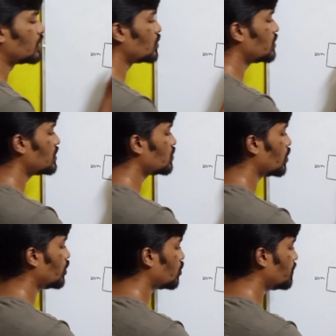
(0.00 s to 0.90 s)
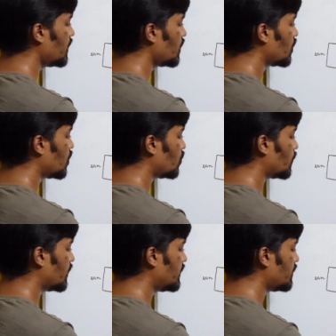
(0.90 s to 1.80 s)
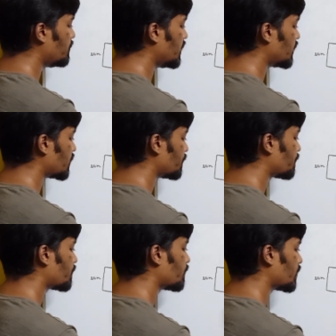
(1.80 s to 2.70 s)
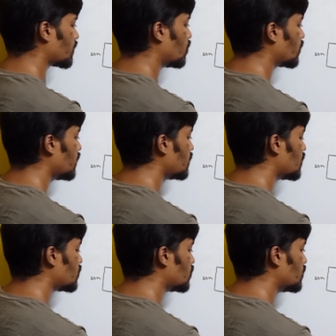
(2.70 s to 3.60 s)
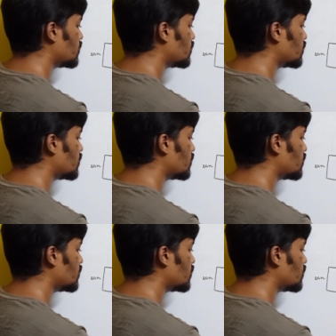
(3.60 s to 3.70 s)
So this is going to be 20 meter. Okay. So